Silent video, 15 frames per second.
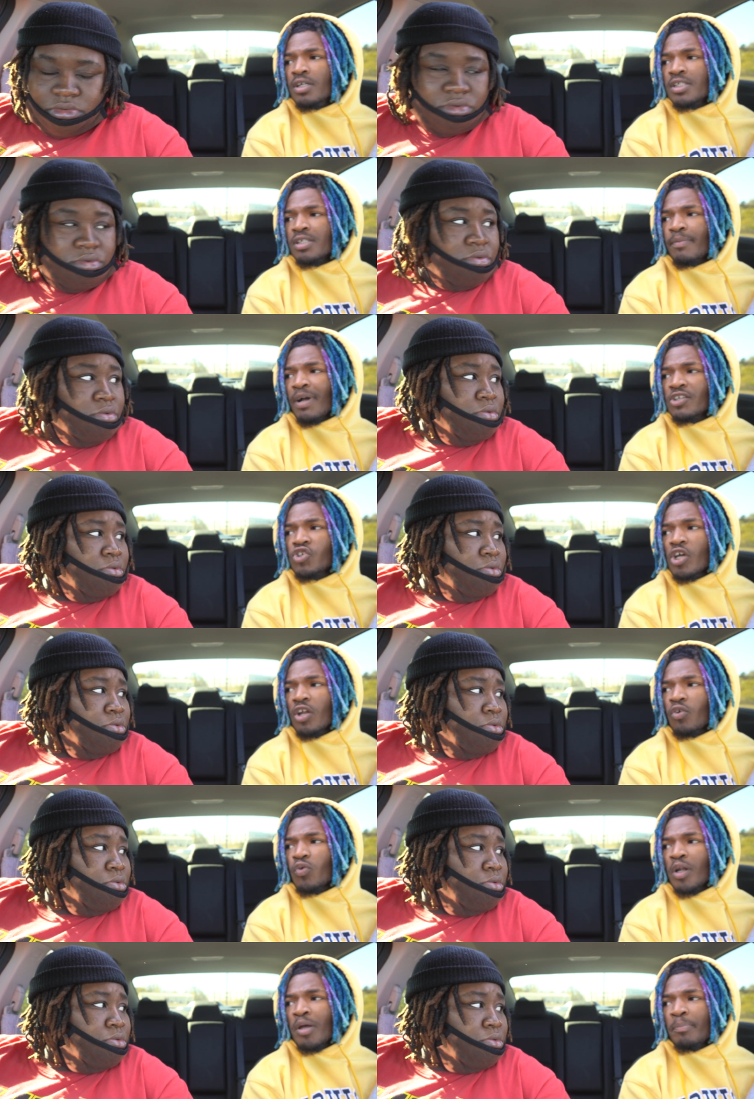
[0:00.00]
Speaker 1: somebody try to
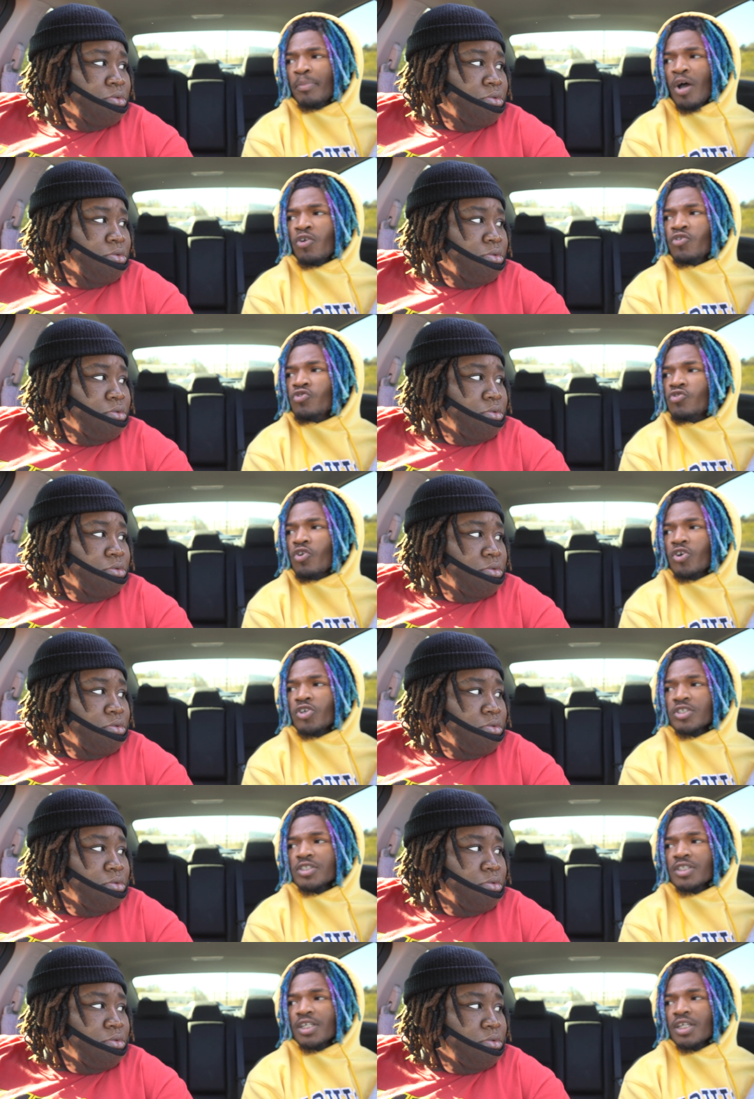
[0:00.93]
run up on you, you know what I'm
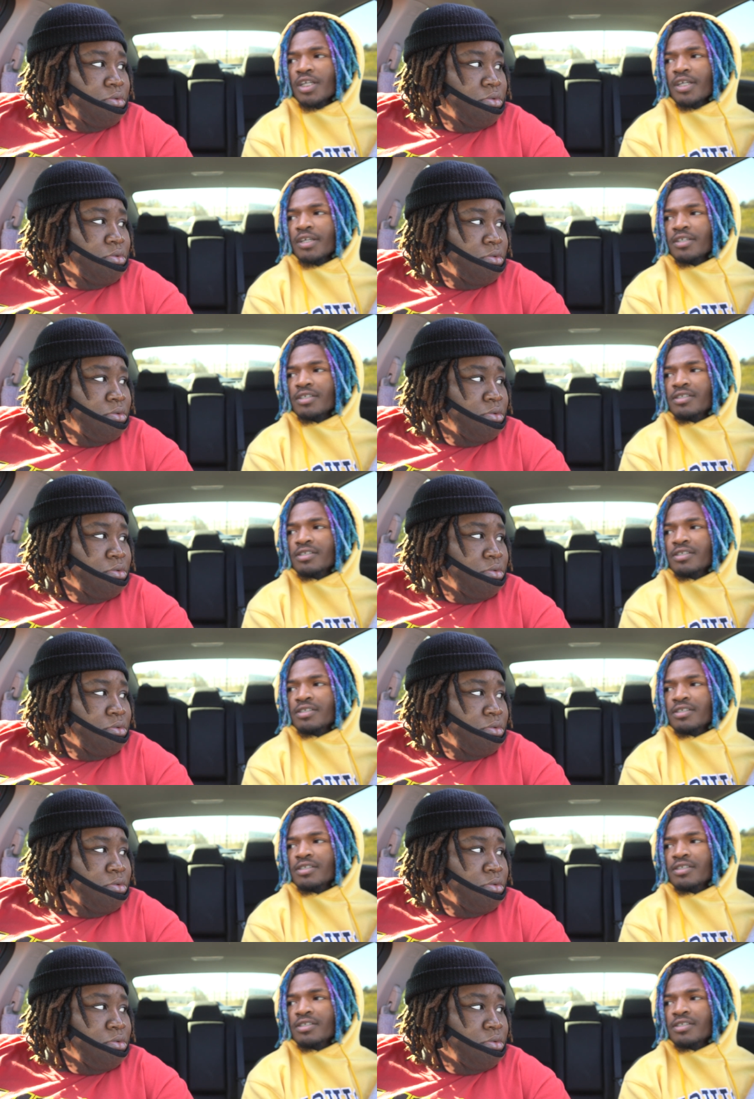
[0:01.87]
saying?